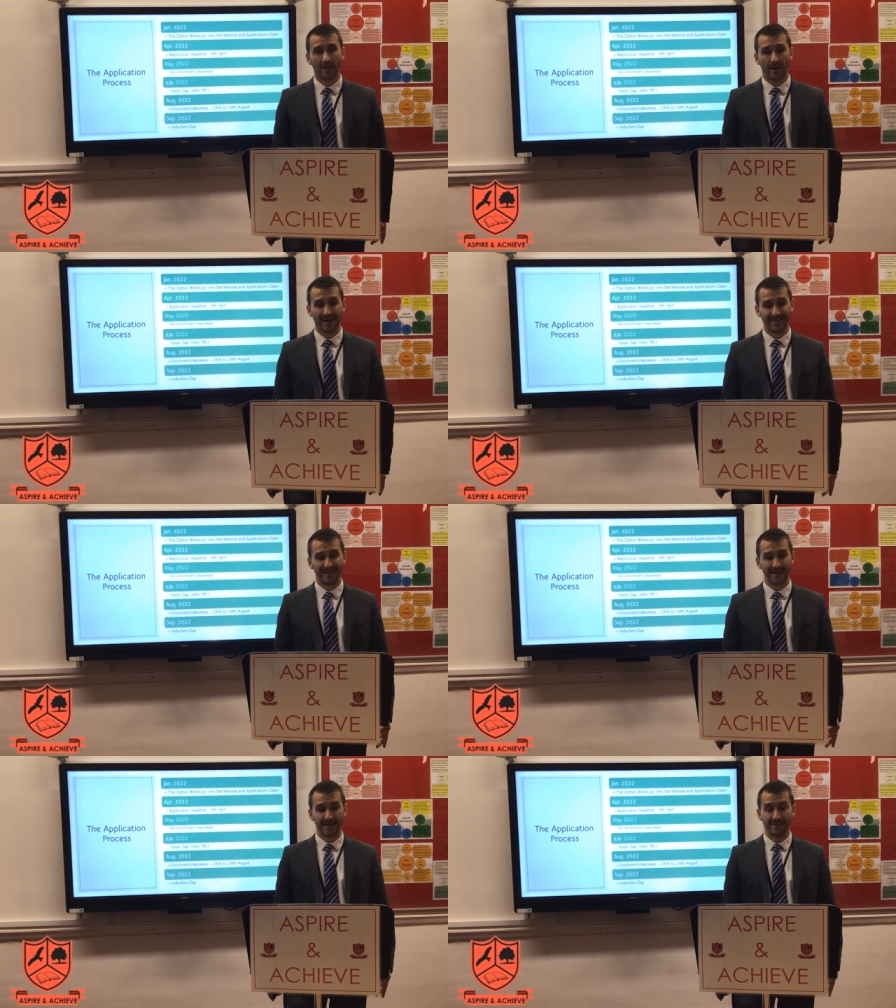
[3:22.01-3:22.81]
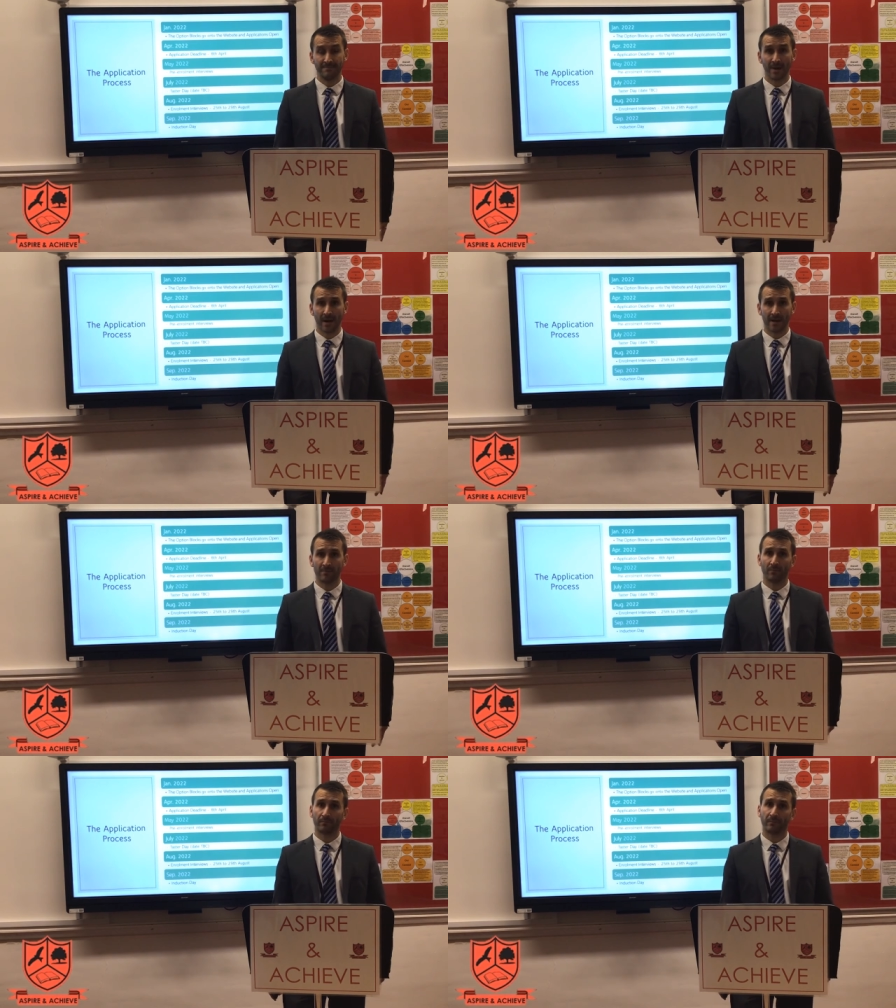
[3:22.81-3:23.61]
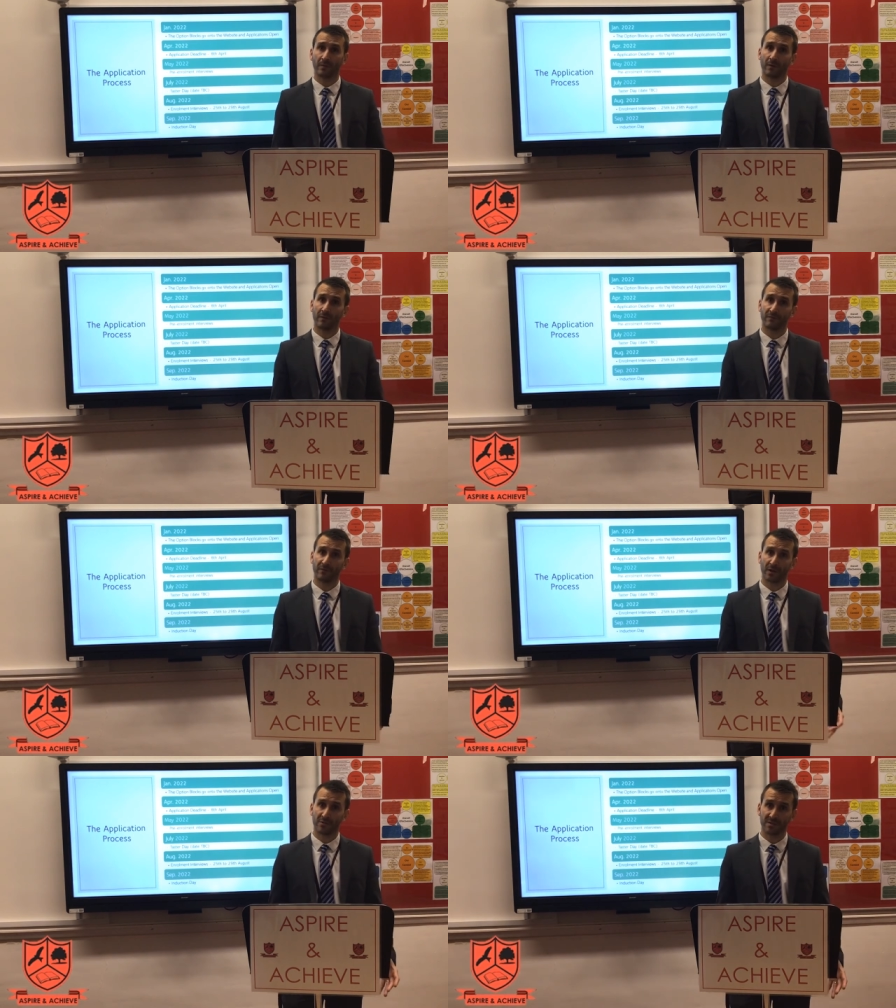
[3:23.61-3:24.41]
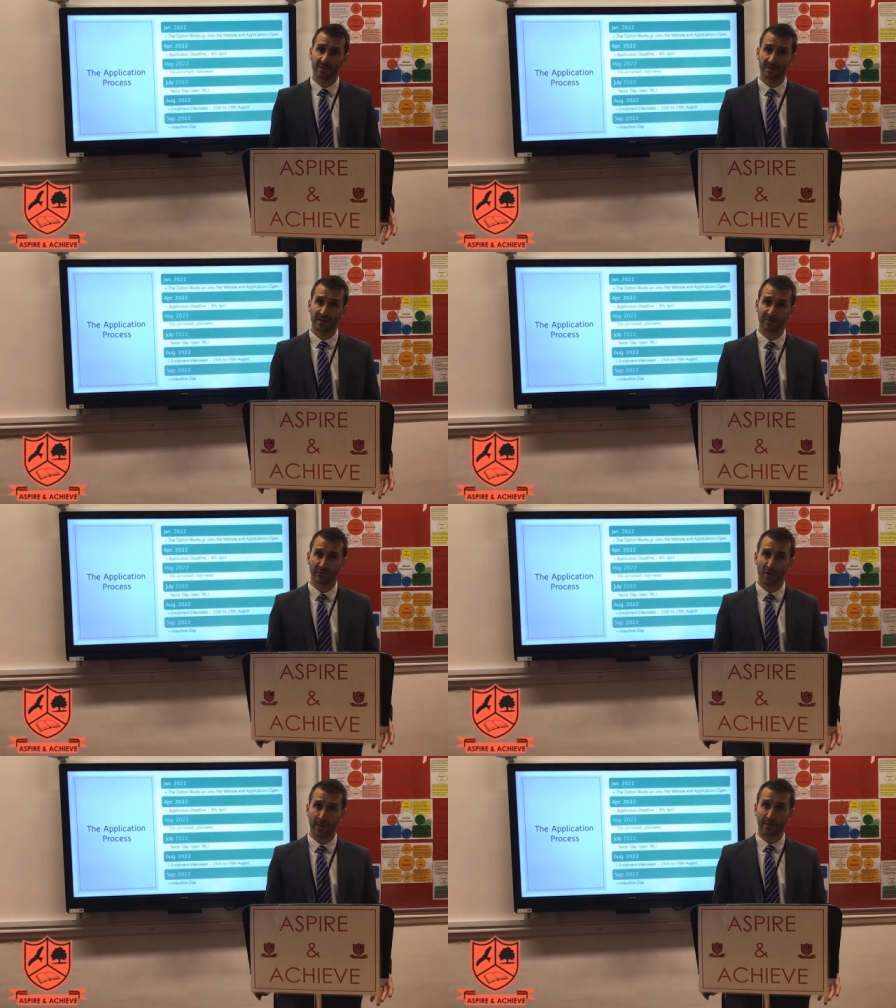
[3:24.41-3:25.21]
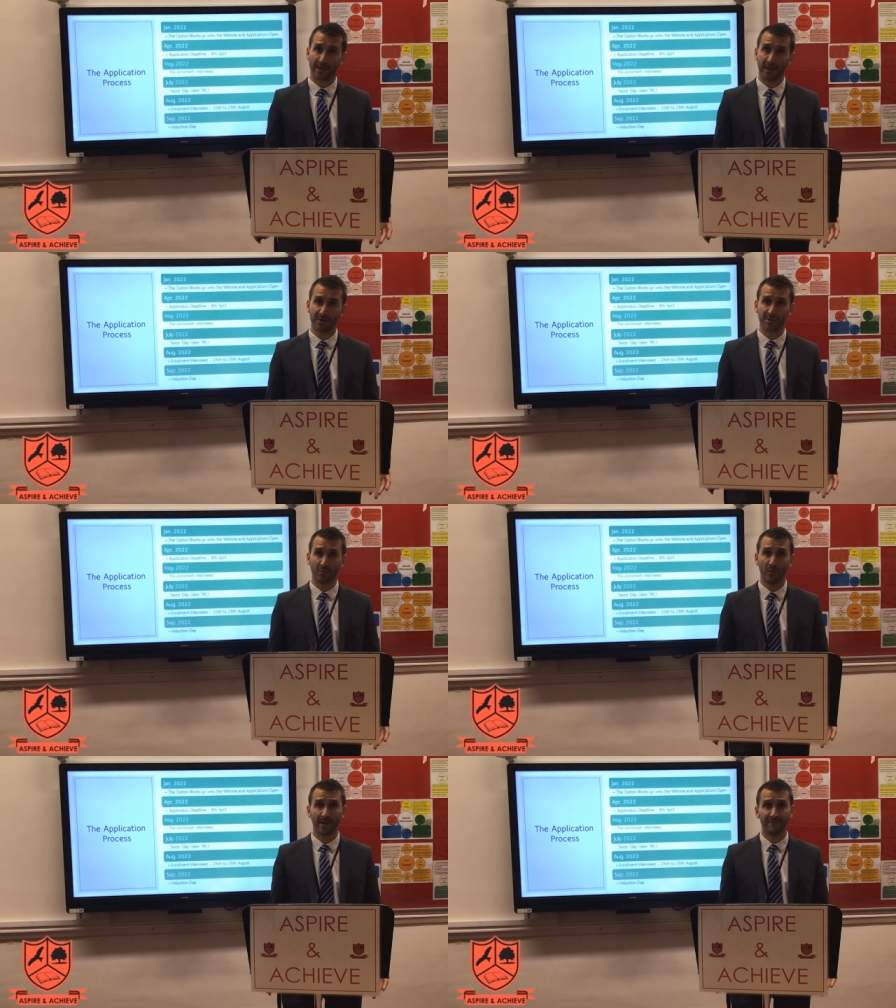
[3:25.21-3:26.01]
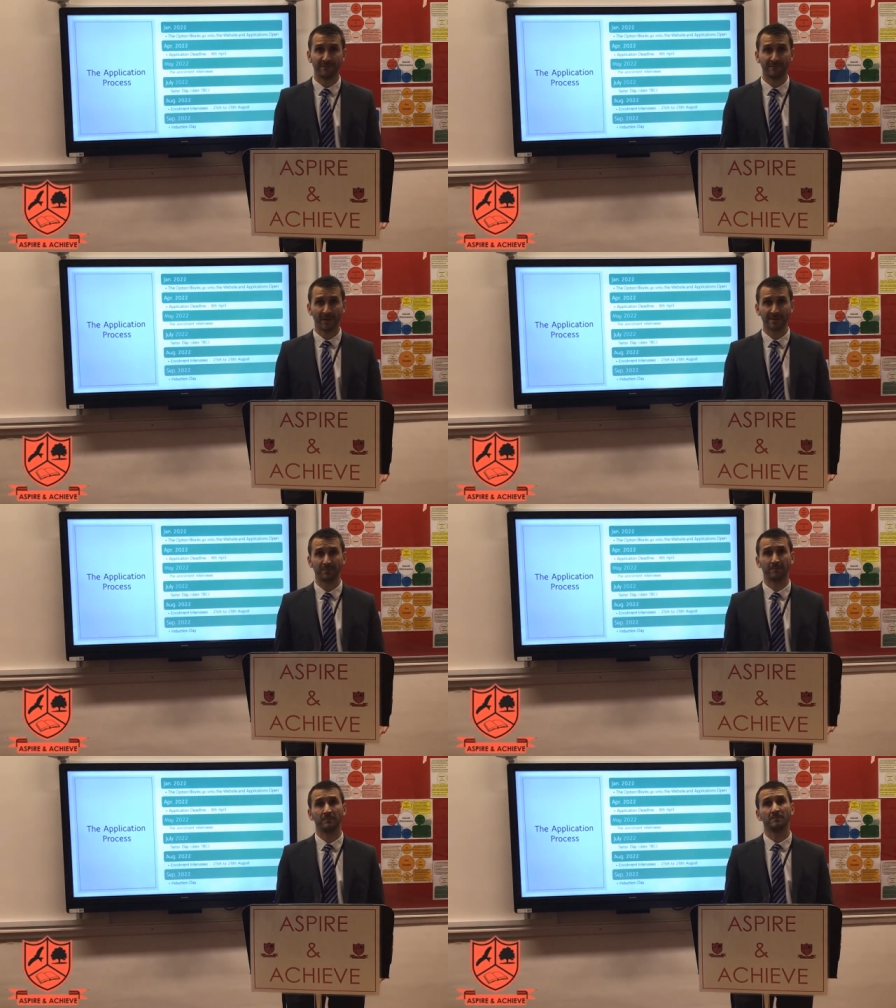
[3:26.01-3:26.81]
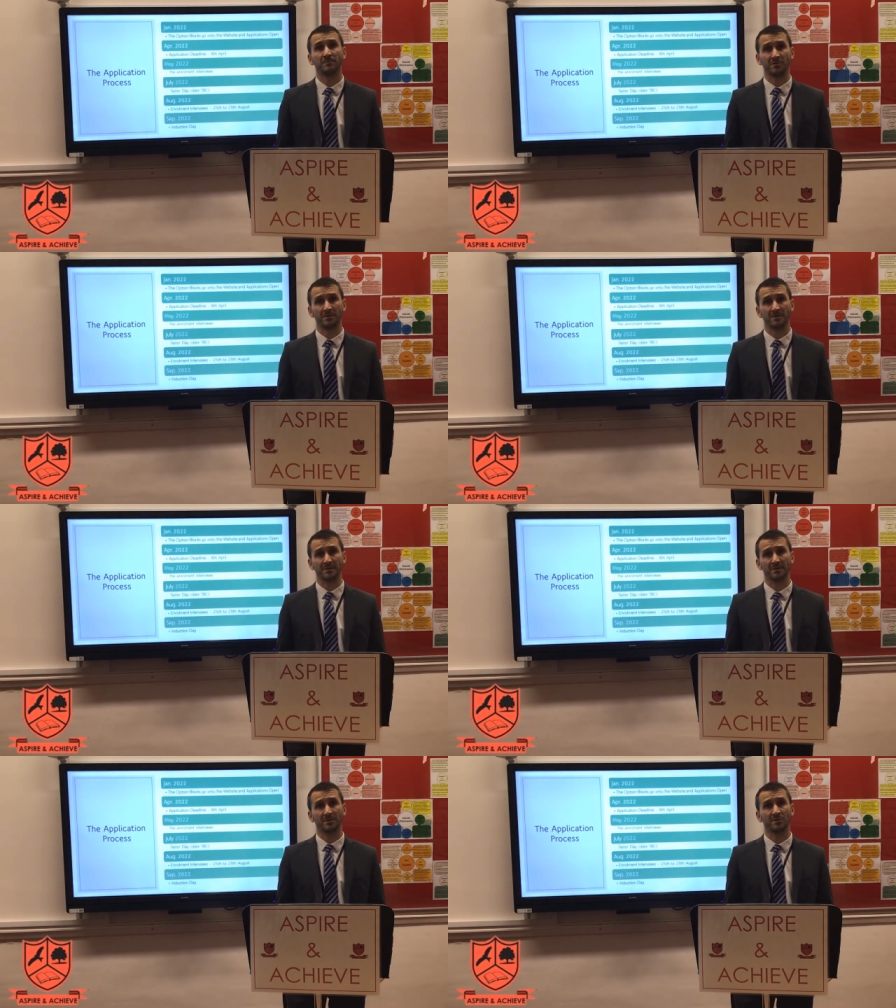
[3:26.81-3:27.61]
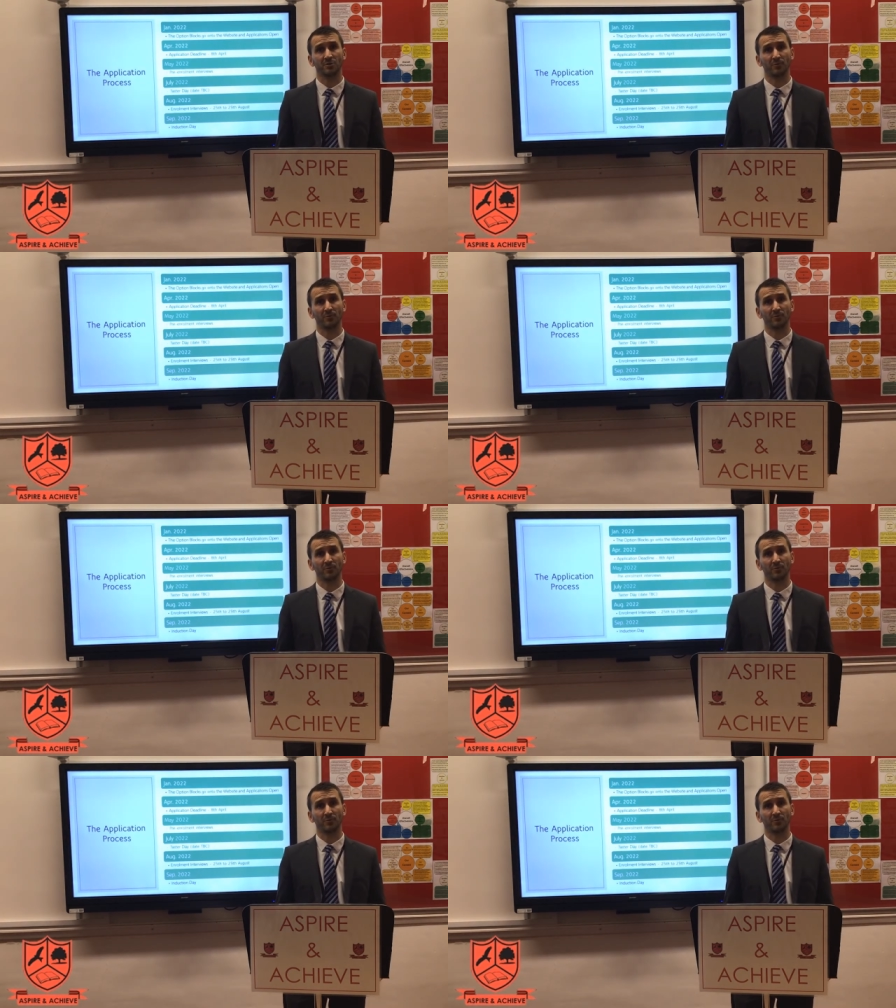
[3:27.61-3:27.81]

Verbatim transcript: And then in May, for those successful on application, we'll invite students to